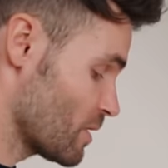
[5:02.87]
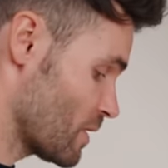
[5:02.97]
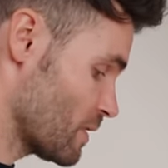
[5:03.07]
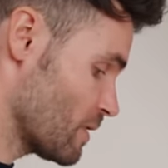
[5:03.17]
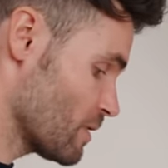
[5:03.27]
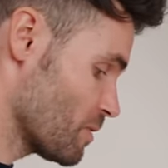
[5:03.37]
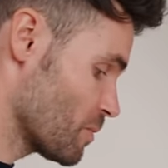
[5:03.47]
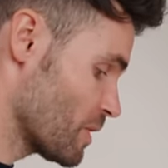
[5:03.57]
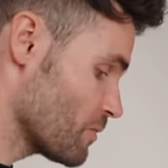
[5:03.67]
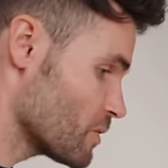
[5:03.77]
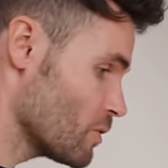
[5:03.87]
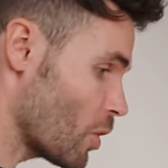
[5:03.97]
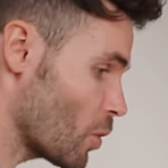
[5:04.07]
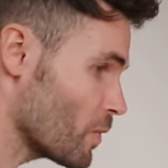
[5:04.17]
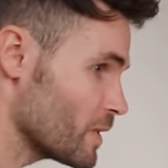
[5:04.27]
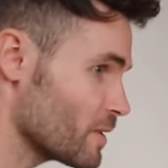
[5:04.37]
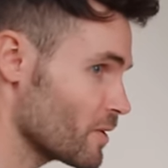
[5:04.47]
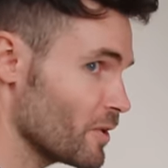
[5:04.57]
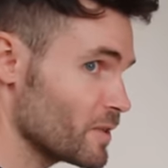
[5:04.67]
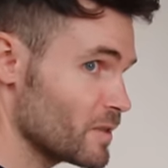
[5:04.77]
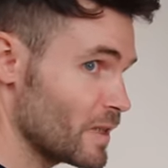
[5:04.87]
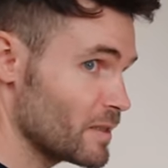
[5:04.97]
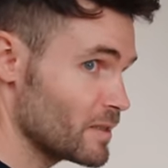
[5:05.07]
the system gives you always a constant